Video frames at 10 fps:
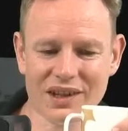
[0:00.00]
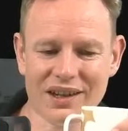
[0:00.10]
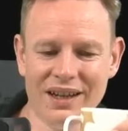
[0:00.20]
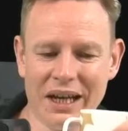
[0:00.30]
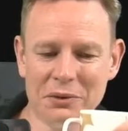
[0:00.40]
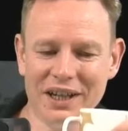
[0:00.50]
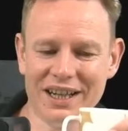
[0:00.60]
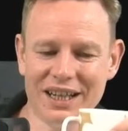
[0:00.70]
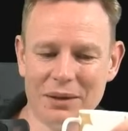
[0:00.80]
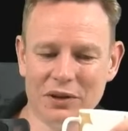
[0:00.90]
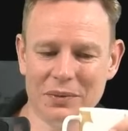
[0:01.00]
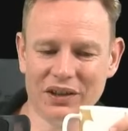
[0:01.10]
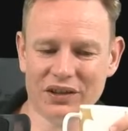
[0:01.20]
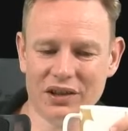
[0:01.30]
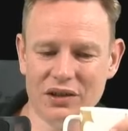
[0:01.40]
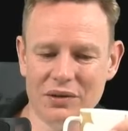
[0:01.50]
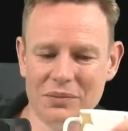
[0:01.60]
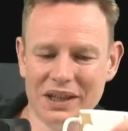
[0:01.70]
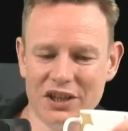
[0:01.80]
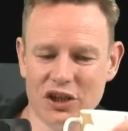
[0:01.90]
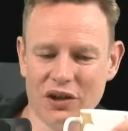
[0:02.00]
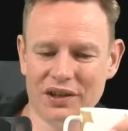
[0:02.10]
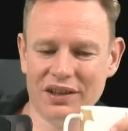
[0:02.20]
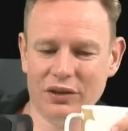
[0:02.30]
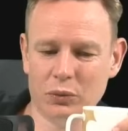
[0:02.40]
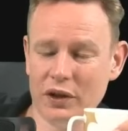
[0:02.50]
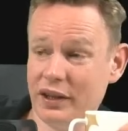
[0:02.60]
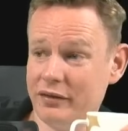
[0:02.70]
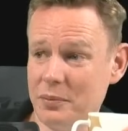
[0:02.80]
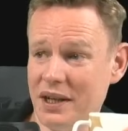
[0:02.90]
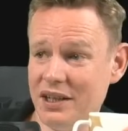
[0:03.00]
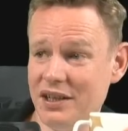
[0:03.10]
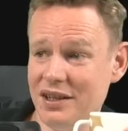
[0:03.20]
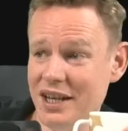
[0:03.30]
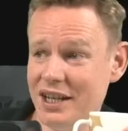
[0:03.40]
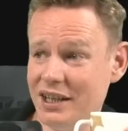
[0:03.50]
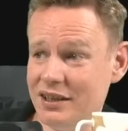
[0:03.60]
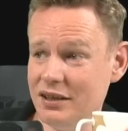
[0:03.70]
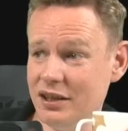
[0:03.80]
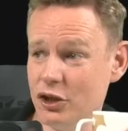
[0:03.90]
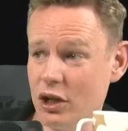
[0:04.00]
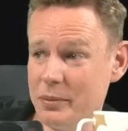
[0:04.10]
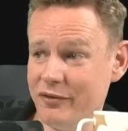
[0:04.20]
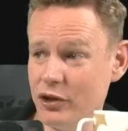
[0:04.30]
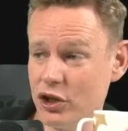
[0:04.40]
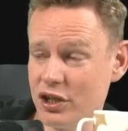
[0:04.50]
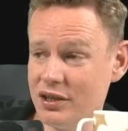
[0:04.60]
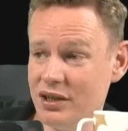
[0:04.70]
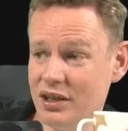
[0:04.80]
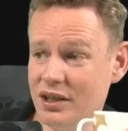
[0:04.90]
100 endgames you must know by John is worth every penny. Yeah, I did the German version.